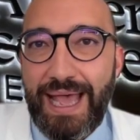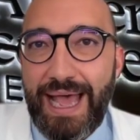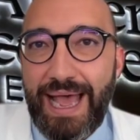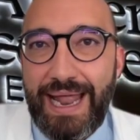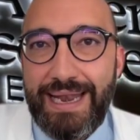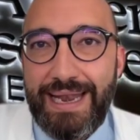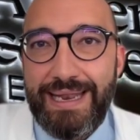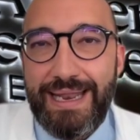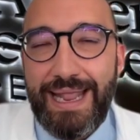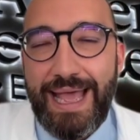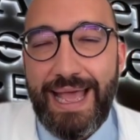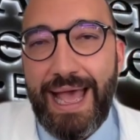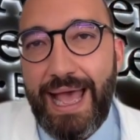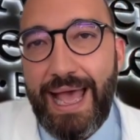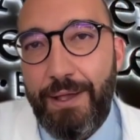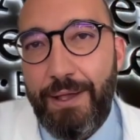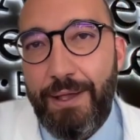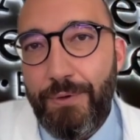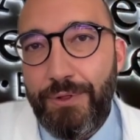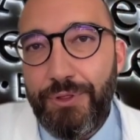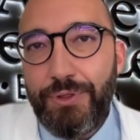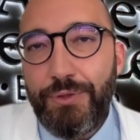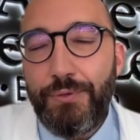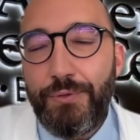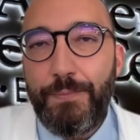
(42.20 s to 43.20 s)
And I
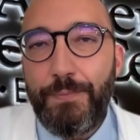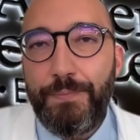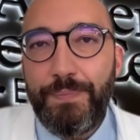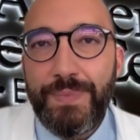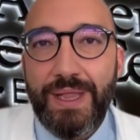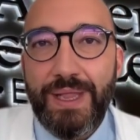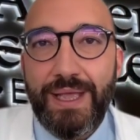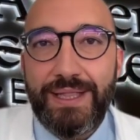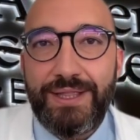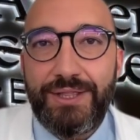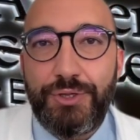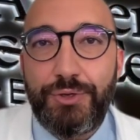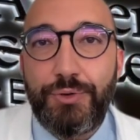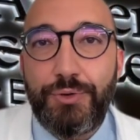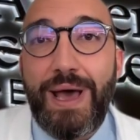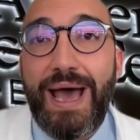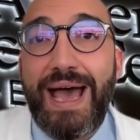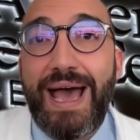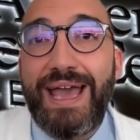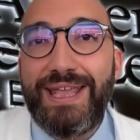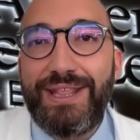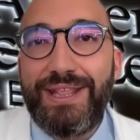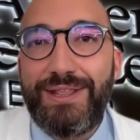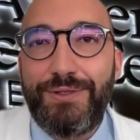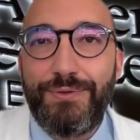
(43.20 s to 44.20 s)
want to
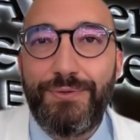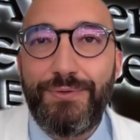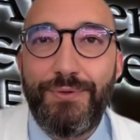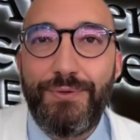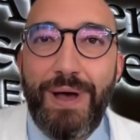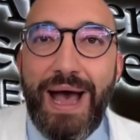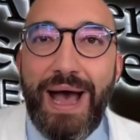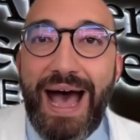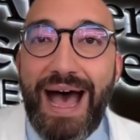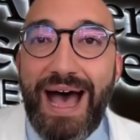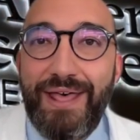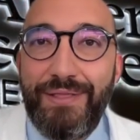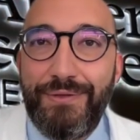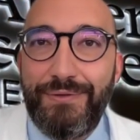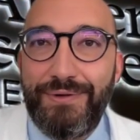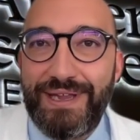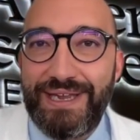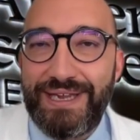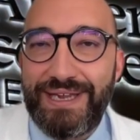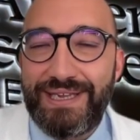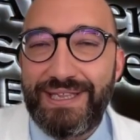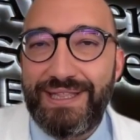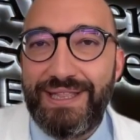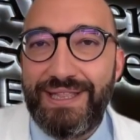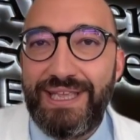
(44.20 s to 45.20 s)
try to
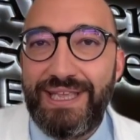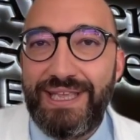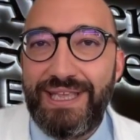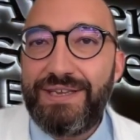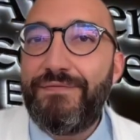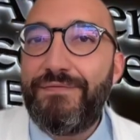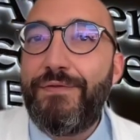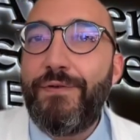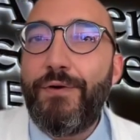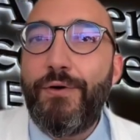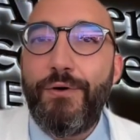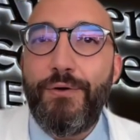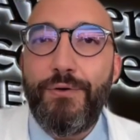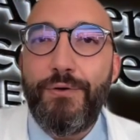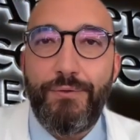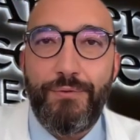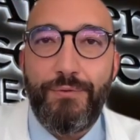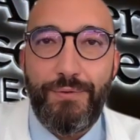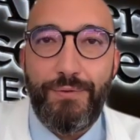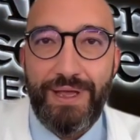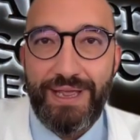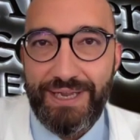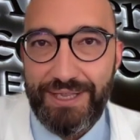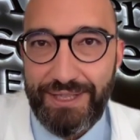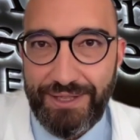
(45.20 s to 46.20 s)
address these four
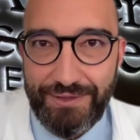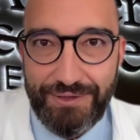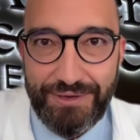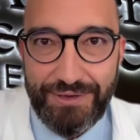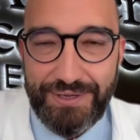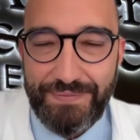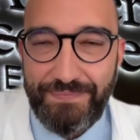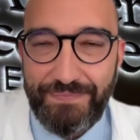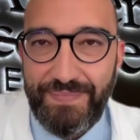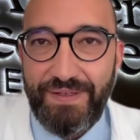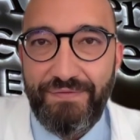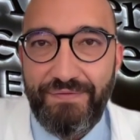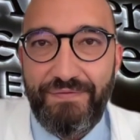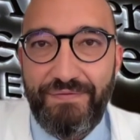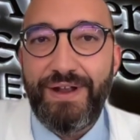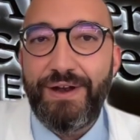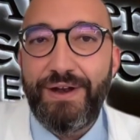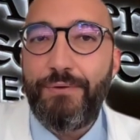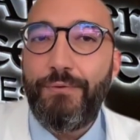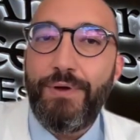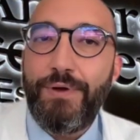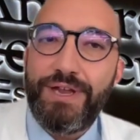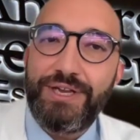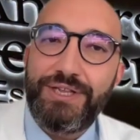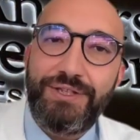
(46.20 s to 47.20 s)
questions. The
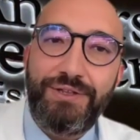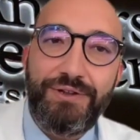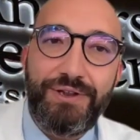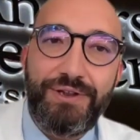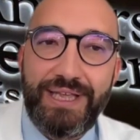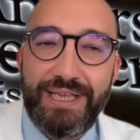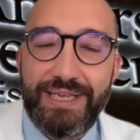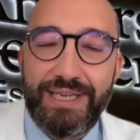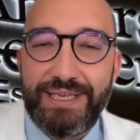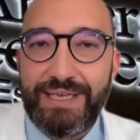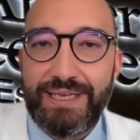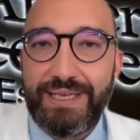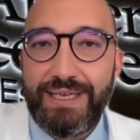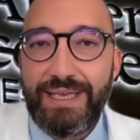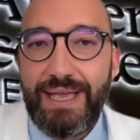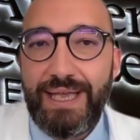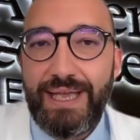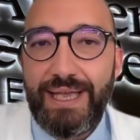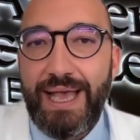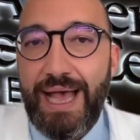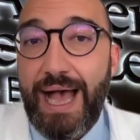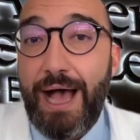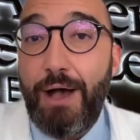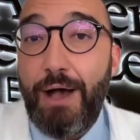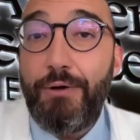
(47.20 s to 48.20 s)
first question is,
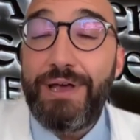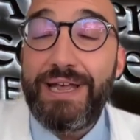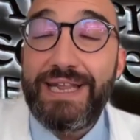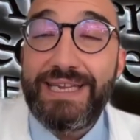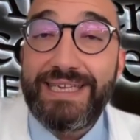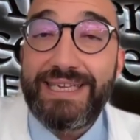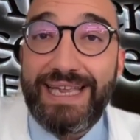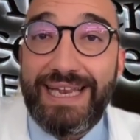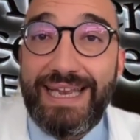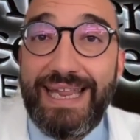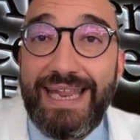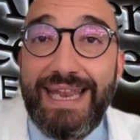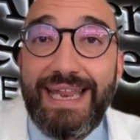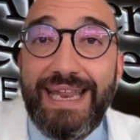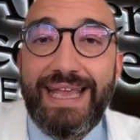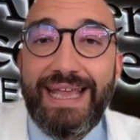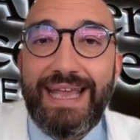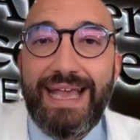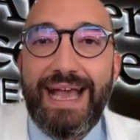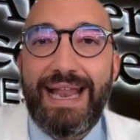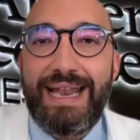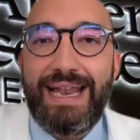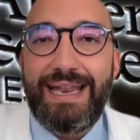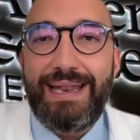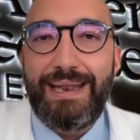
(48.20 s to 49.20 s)
how has
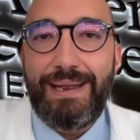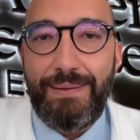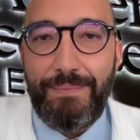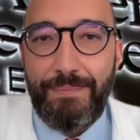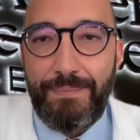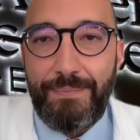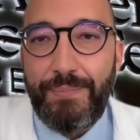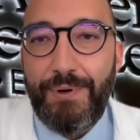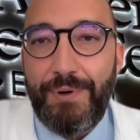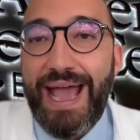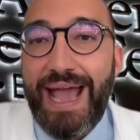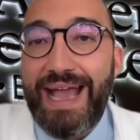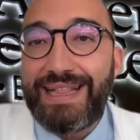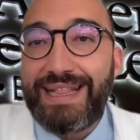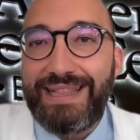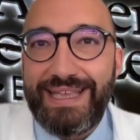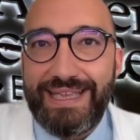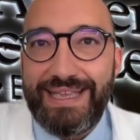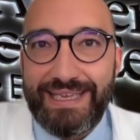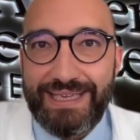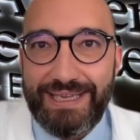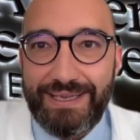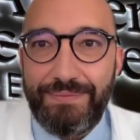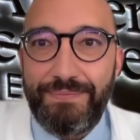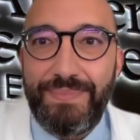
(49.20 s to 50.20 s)
clinical
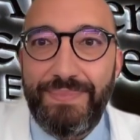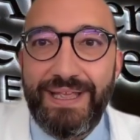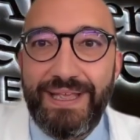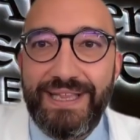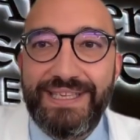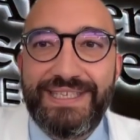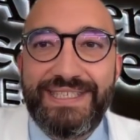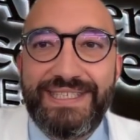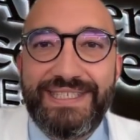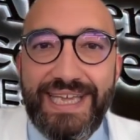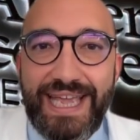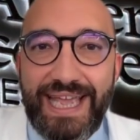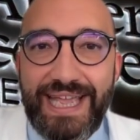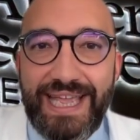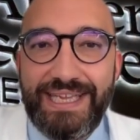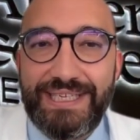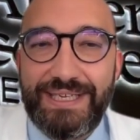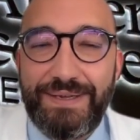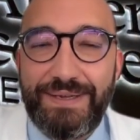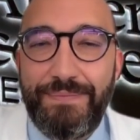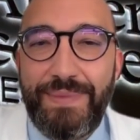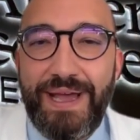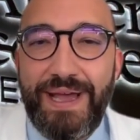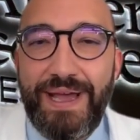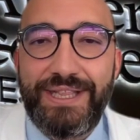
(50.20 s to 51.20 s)
practice been
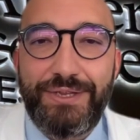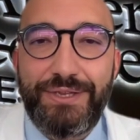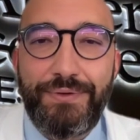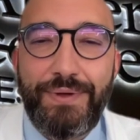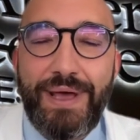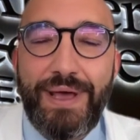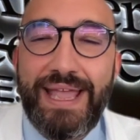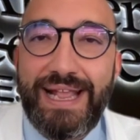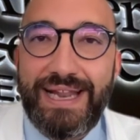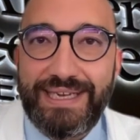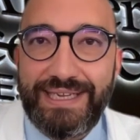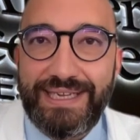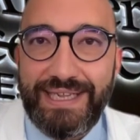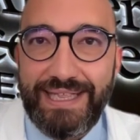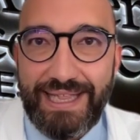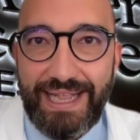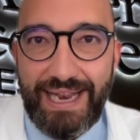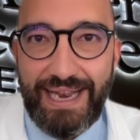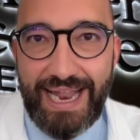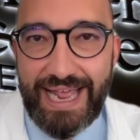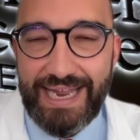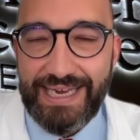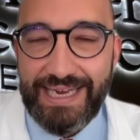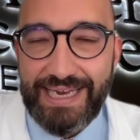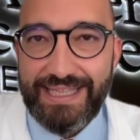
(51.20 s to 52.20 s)
changed by trials in
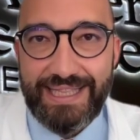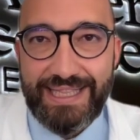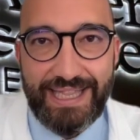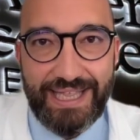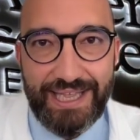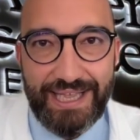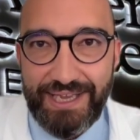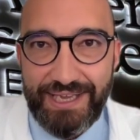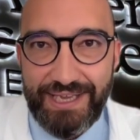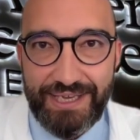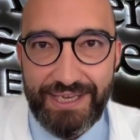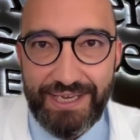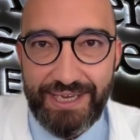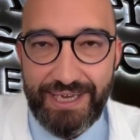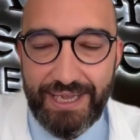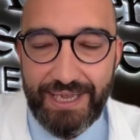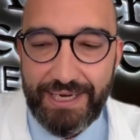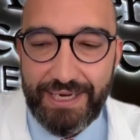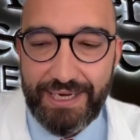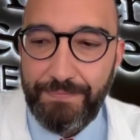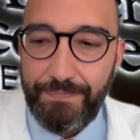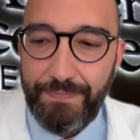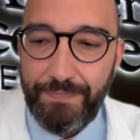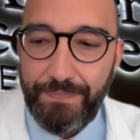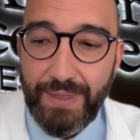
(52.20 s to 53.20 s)
the last 10
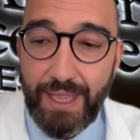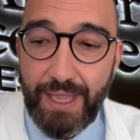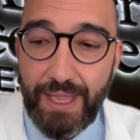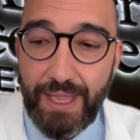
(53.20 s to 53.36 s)
years?